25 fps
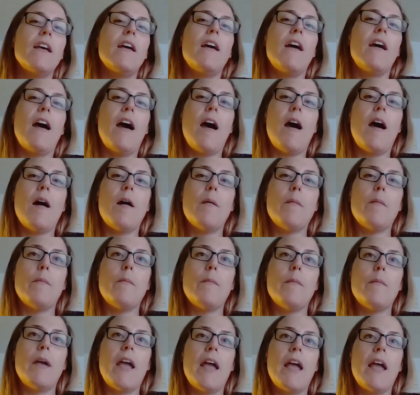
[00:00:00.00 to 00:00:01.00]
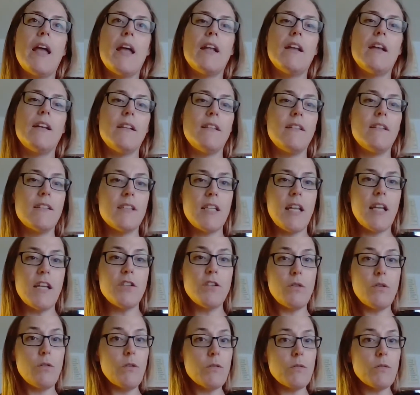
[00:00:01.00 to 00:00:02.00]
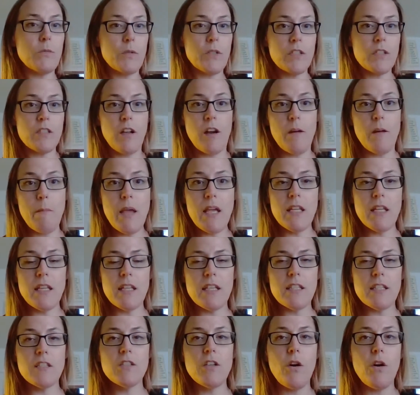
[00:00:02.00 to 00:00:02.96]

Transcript: And stay tuned because we're going to start making this.